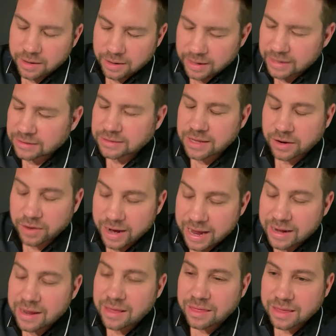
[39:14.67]
is there
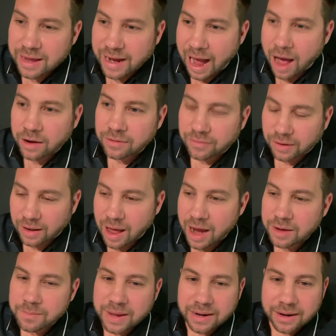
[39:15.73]
anything out of
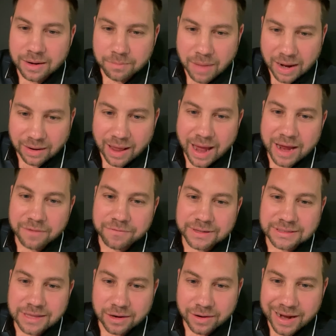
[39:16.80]
alignment in my life? Is
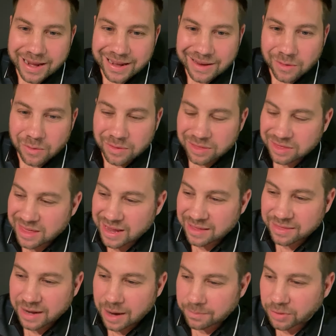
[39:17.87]
there anything
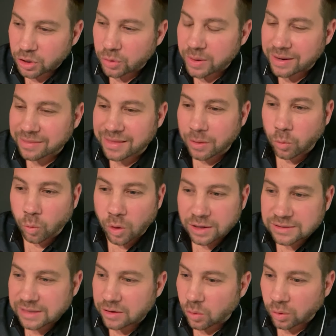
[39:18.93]
that I'm doing that
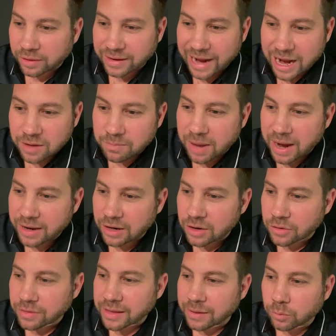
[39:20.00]
wasn't ordained by you,
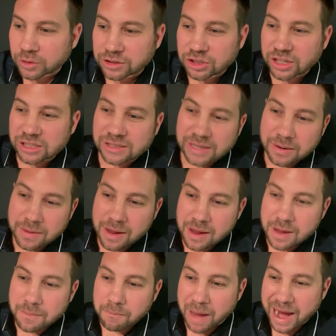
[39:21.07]
that was just
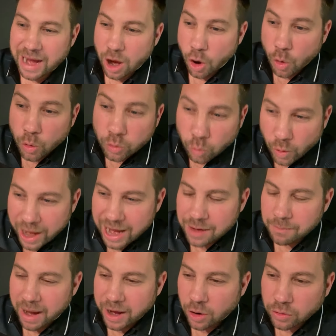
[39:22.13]
my own way,
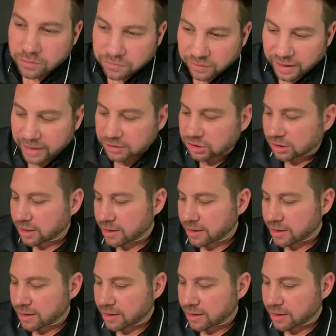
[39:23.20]
my own flesh?